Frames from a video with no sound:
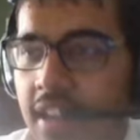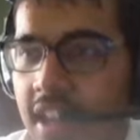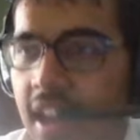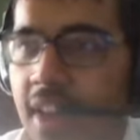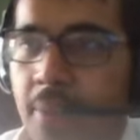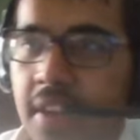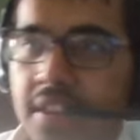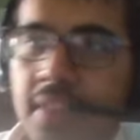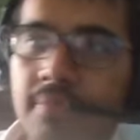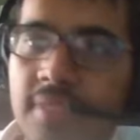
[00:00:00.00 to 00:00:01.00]
he had a bad
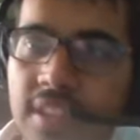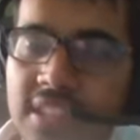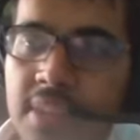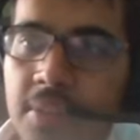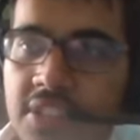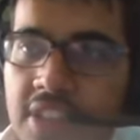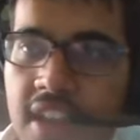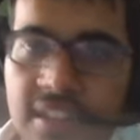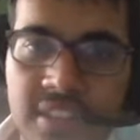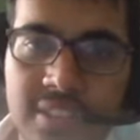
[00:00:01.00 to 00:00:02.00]
game. Let's give it a stack.
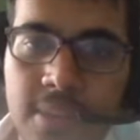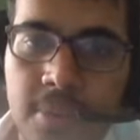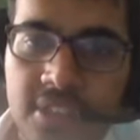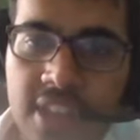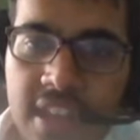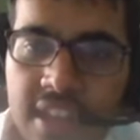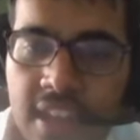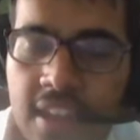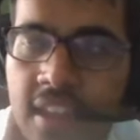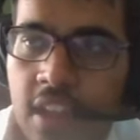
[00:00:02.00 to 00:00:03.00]
Let's give it a stack. He,
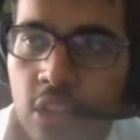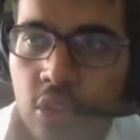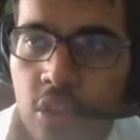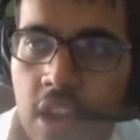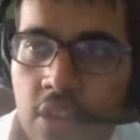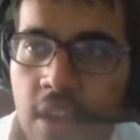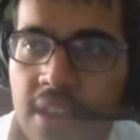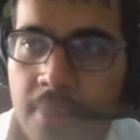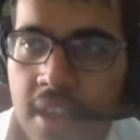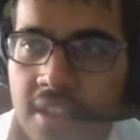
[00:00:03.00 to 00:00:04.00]
Lukaku had
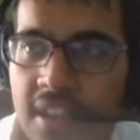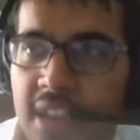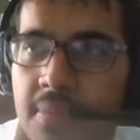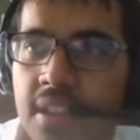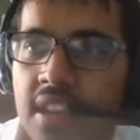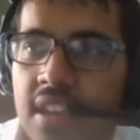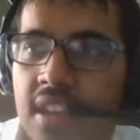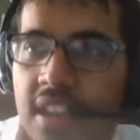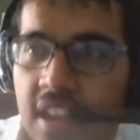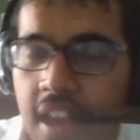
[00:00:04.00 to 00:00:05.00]
a bad game,
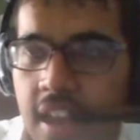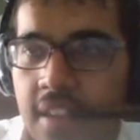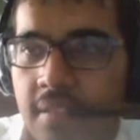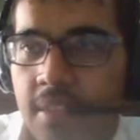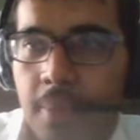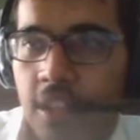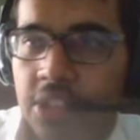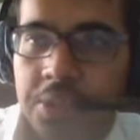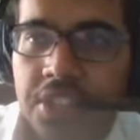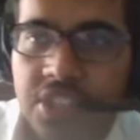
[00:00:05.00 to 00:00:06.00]
and the
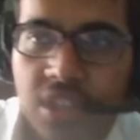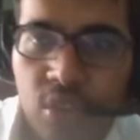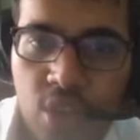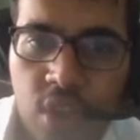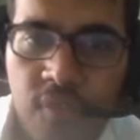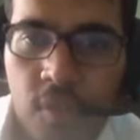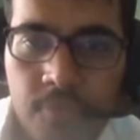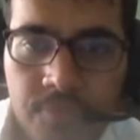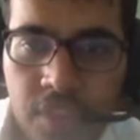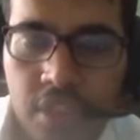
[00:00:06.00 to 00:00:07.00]
Belgian team just looked awful.
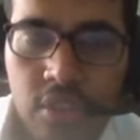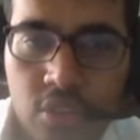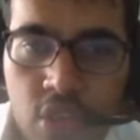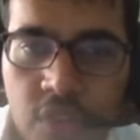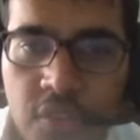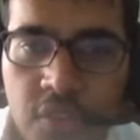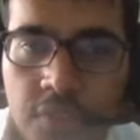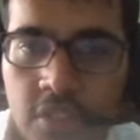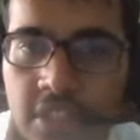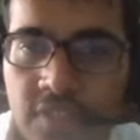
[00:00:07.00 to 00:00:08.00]
They looked awful
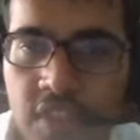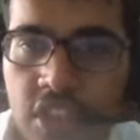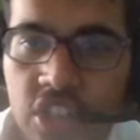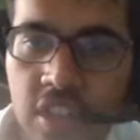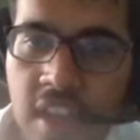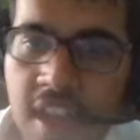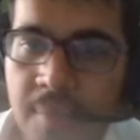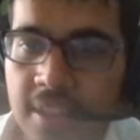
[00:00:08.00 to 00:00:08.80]
for this finishing the have. And